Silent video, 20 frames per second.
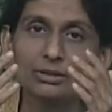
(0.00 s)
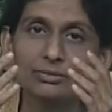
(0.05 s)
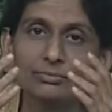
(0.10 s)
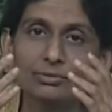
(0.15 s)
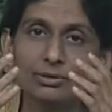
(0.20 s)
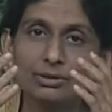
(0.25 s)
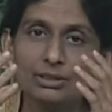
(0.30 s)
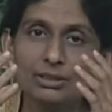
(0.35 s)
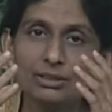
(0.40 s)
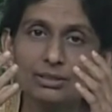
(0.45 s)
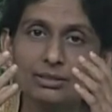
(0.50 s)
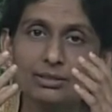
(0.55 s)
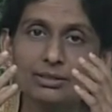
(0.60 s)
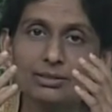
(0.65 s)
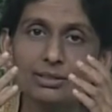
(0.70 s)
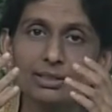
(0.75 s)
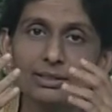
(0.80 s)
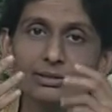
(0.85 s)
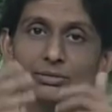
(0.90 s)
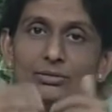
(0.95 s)
what is the
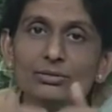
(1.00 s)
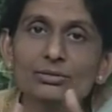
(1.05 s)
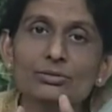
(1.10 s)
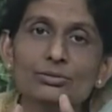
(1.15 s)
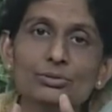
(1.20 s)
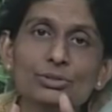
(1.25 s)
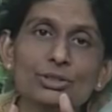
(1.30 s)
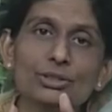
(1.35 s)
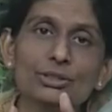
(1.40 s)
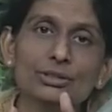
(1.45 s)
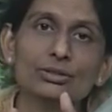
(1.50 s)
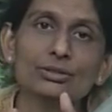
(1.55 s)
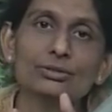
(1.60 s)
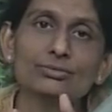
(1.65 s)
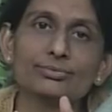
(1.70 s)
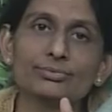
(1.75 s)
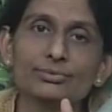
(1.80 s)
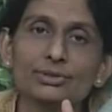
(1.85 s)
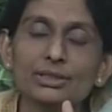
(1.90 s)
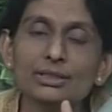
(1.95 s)
psychology of
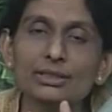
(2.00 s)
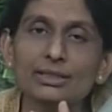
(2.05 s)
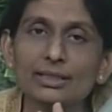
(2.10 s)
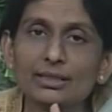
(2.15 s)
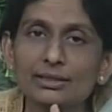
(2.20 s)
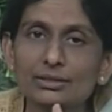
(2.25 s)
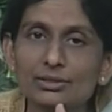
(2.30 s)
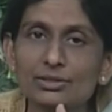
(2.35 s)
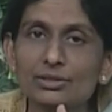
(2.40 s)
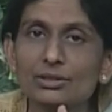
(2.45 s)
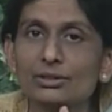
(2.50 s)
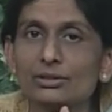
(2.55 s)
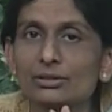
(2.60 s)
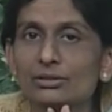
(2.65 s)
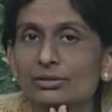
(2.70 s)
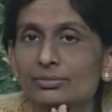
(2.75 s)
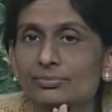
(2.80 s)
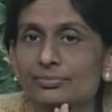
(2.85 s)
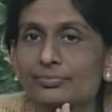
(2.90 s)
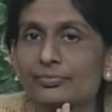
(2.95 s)
the character
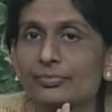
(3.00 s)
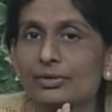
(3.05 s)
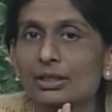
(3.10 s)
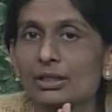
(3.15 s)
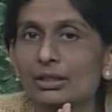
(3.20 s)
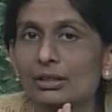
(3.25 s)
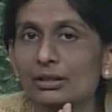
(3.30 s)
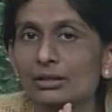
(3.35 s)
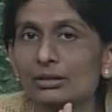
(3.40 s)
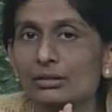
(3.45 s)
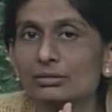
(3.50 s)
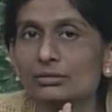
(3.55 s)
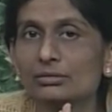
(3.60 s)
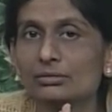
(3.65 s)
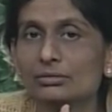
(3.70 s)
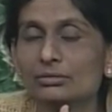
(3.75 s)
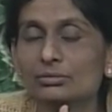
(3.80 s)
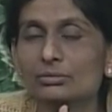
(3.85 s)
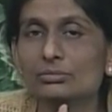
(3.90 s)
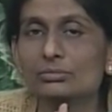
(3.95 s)
uh,
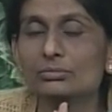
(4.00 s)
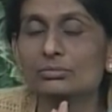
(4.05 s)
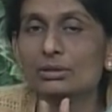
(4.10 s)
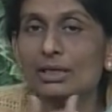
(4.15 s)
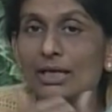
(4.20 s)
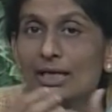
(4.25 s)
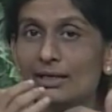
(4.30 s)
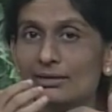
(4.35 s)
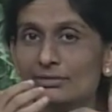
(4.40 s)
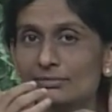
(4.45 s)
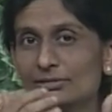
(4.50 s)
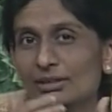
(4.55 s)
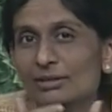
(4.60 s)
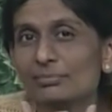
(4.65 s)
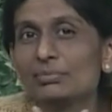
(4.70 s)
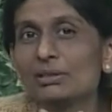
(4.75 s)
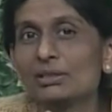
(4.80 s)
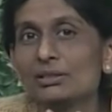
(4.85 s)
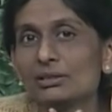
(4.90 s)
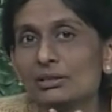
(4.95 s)
who have
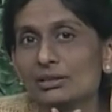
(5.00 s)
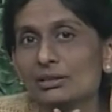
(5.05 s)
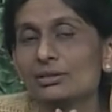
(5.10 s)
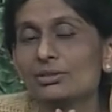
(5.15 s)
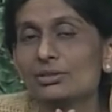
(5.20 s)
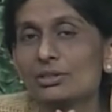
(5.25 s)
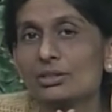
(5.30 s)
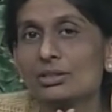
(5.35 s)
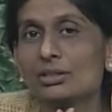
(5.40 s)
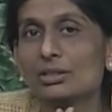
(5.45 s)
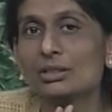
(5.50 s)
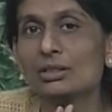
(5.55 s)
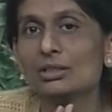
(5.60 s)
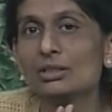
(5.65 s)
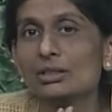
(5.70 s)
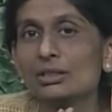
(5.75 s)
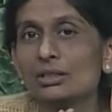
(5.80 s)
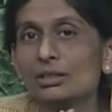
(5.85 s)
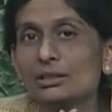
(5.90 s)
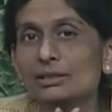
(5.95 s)
abundant
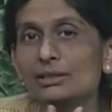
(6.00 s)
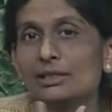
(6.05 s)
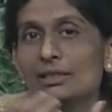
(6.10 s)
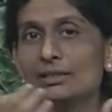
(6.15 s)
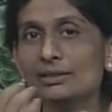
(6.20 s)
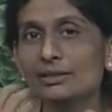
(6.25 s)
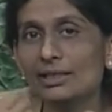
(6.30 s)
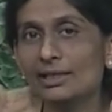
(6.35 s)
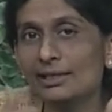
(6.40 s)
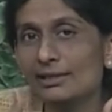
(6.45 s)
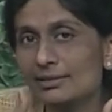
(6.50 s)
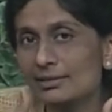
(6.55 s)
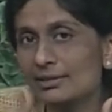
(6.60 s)
uh, they lack